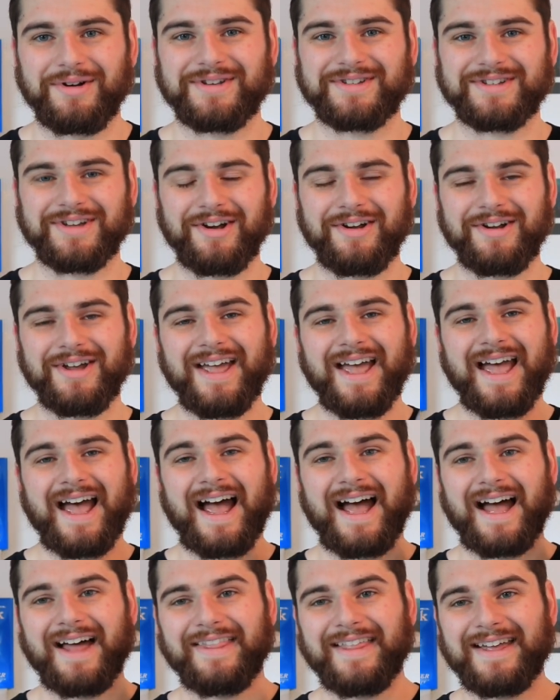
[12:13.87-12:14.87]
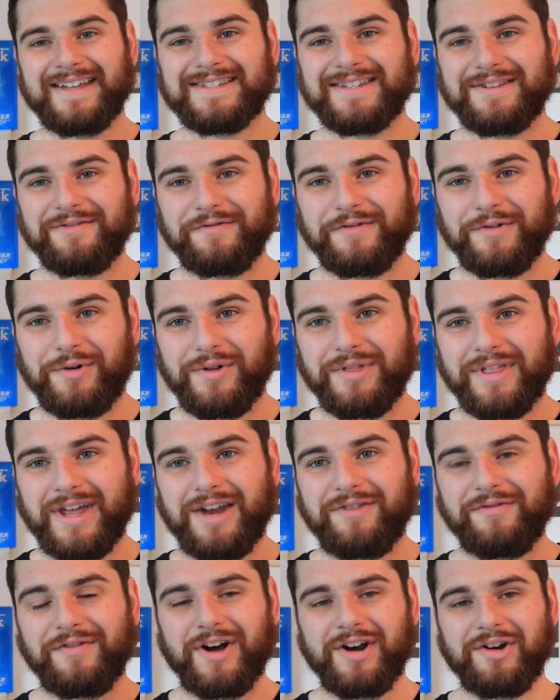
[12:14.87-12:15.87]
So that's the fourth
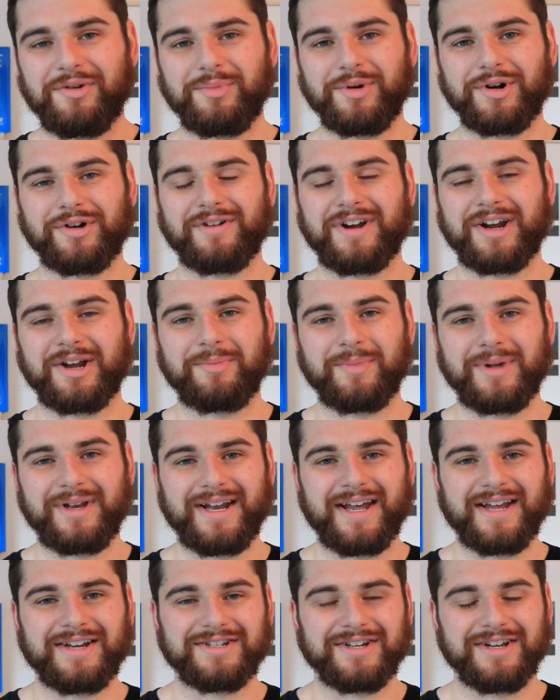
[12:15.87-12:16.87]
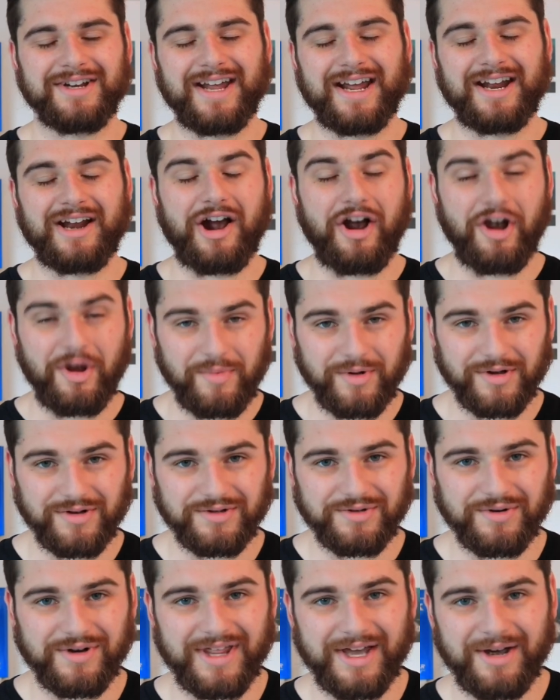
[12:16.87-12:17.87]
and final book recommendation, and I hope you
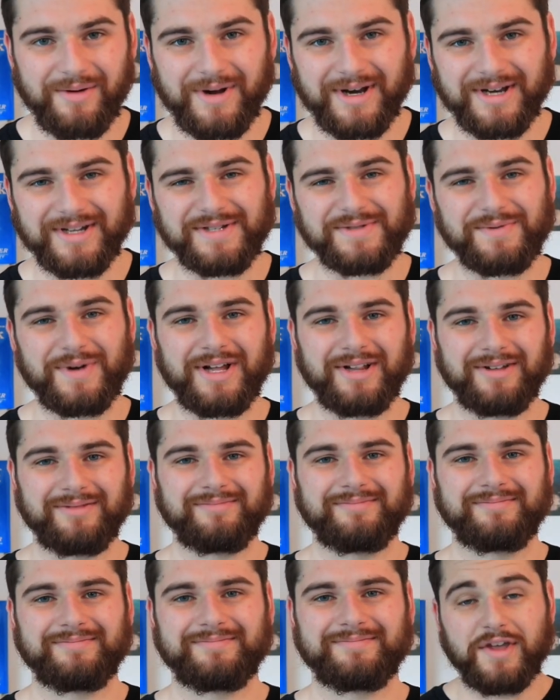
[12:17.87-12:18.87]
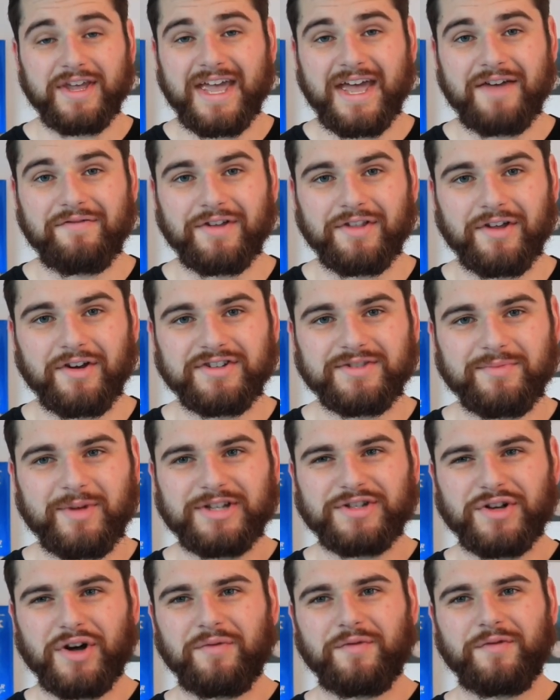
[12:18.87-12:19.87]
enjoy that one as well. So there you have it. Those are
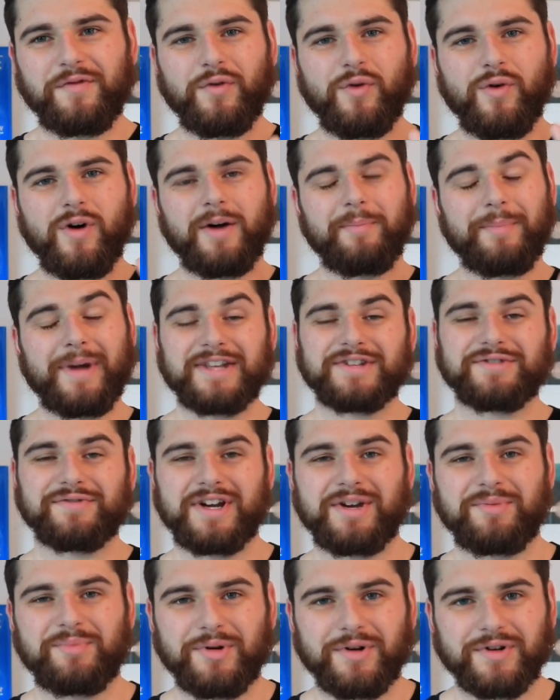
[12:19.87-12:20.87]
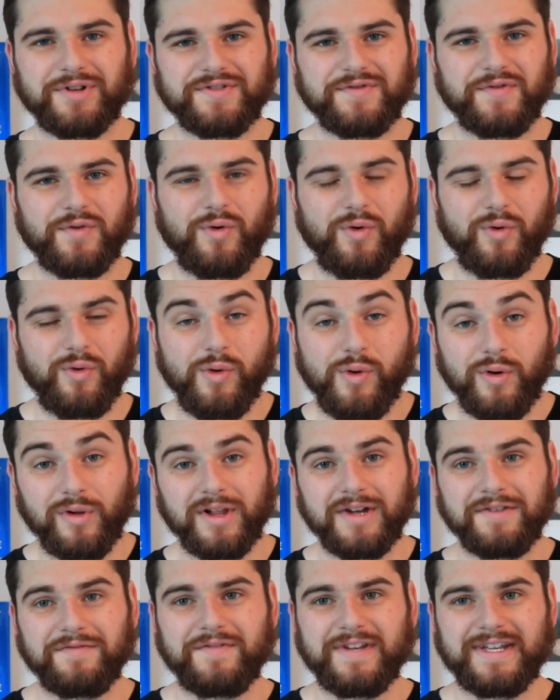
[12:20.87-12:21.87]
my top four must-read books for
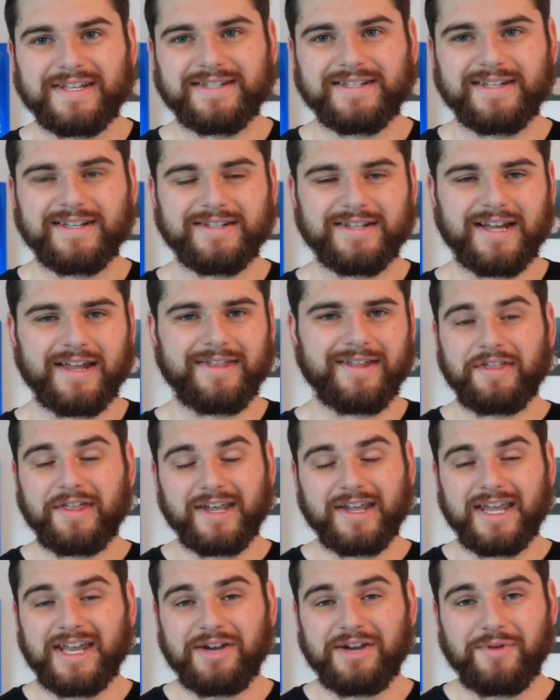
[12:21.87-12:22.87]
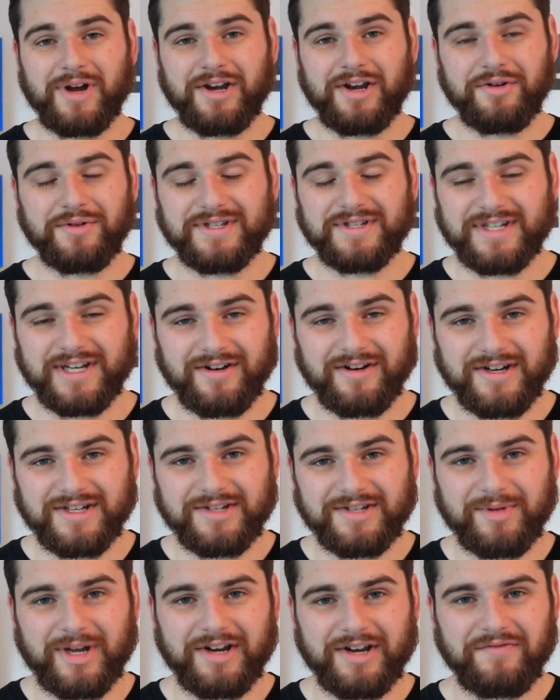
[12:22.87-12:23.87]
all investors. I think anyone who is
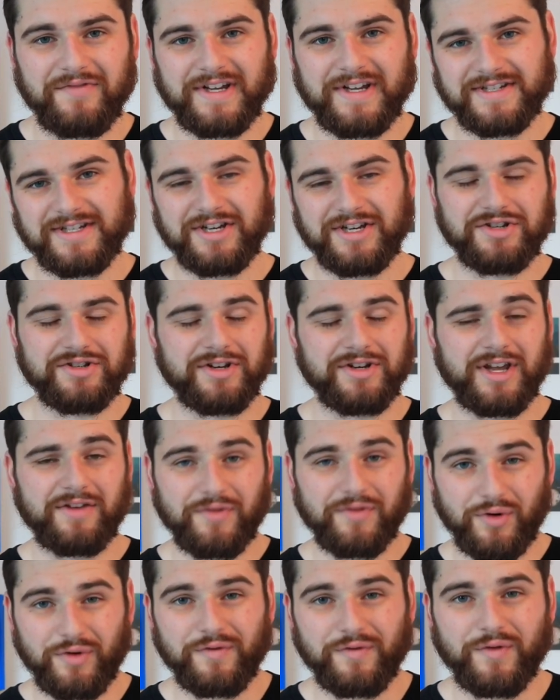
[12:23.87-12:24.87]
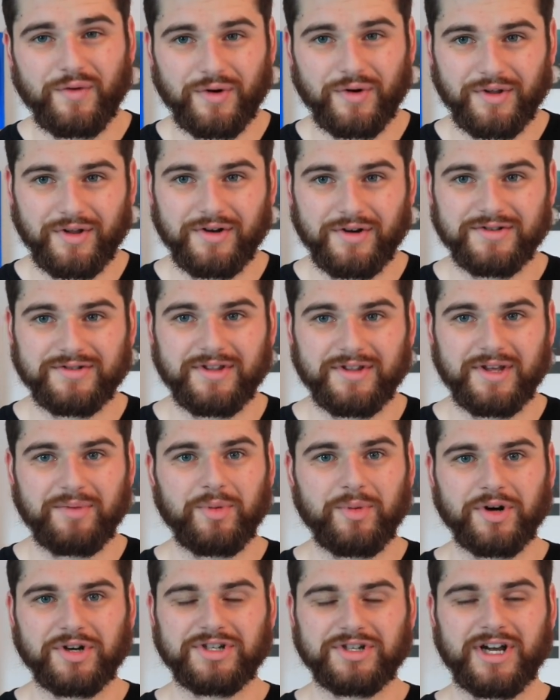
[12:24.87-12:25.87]
serious about investing should have all four of those on their
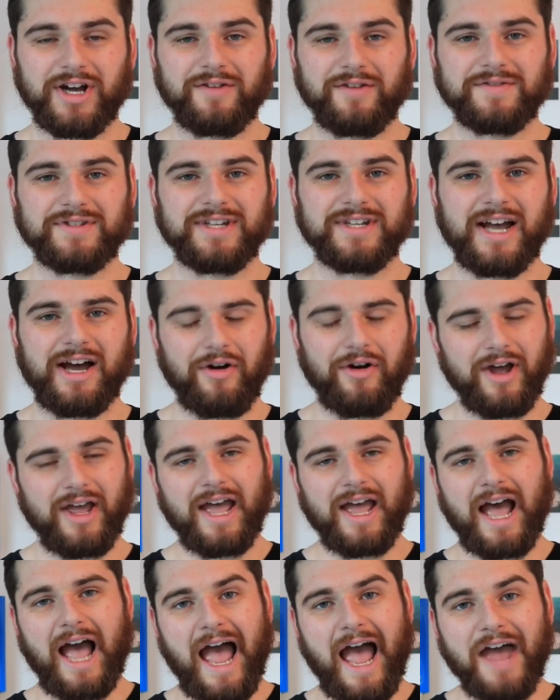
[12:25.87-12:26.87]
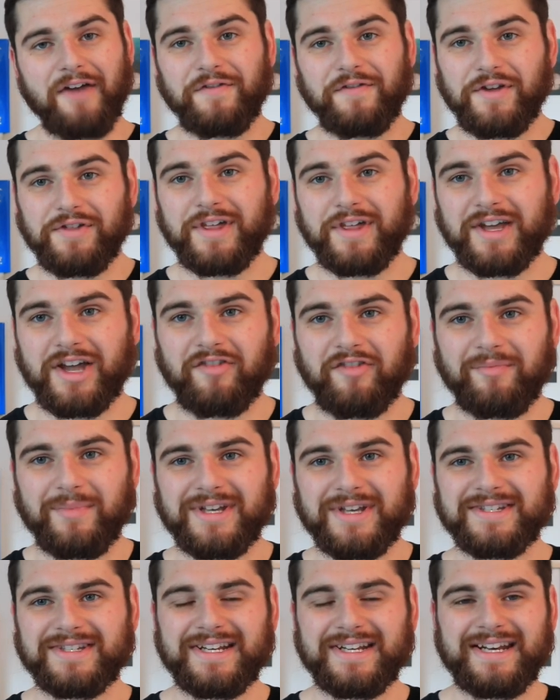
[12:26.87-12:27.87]
bookshelves. Now, if you think I've
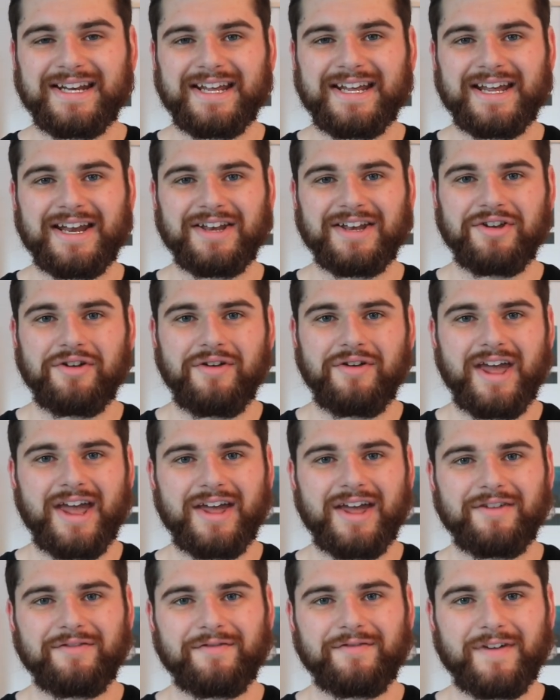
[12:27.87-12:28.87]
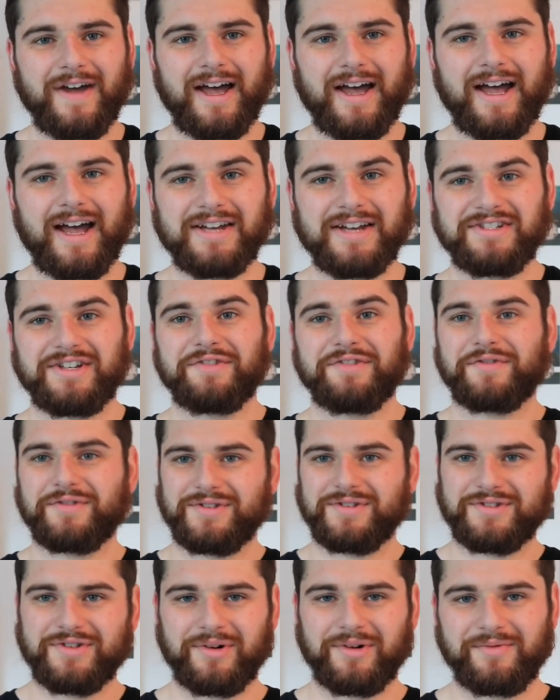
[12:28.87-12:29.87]
missed any and you have a
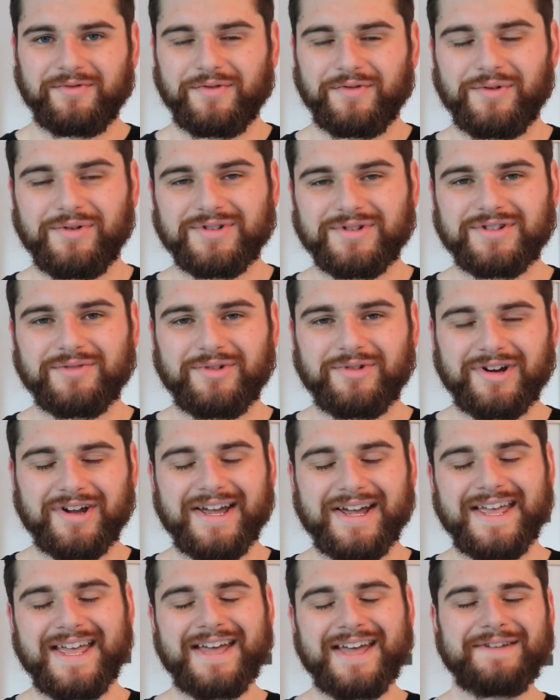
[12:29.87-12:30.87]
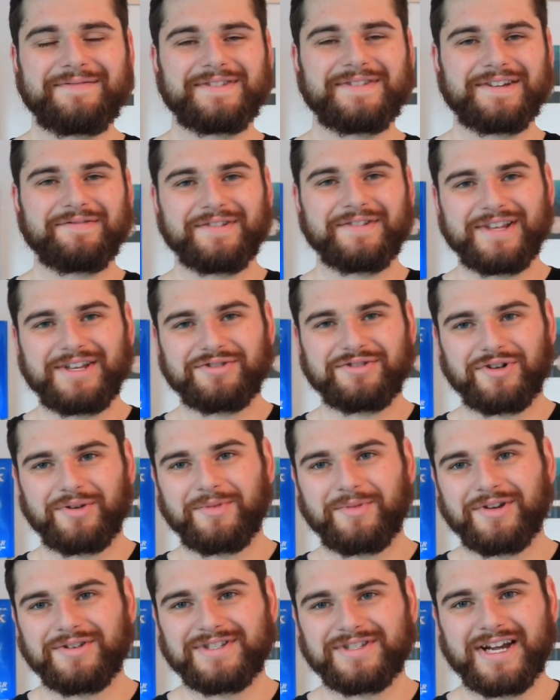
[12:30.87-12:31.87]
different top four to what I have, definitely
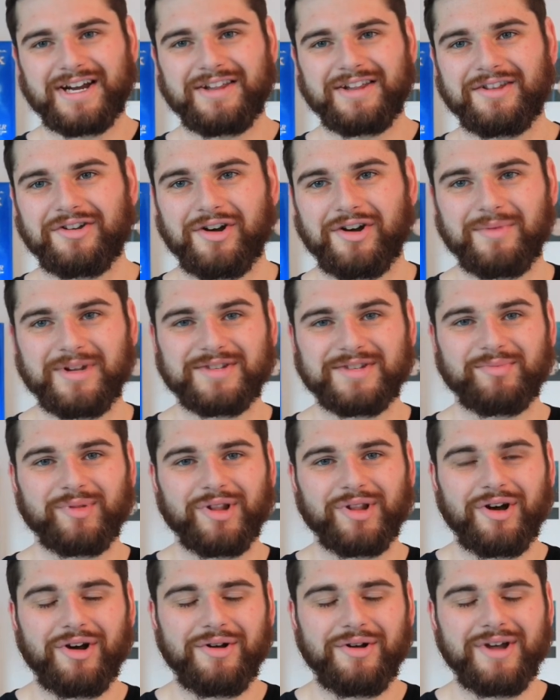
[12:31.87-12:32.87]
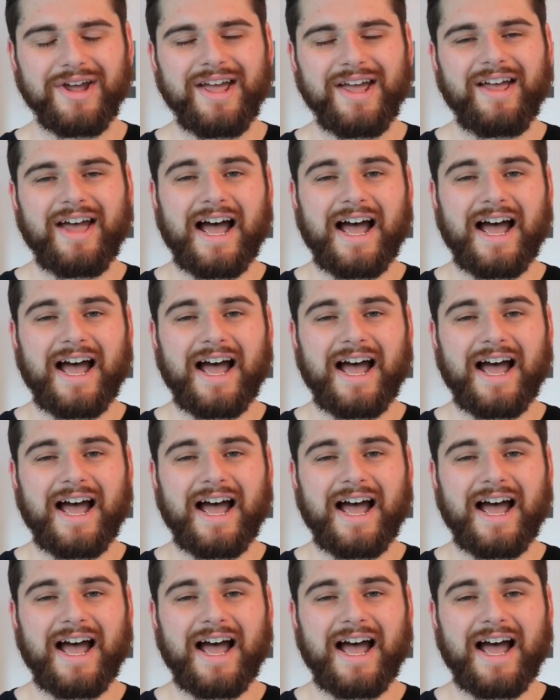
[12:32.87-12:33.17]
drop those down in the comments below.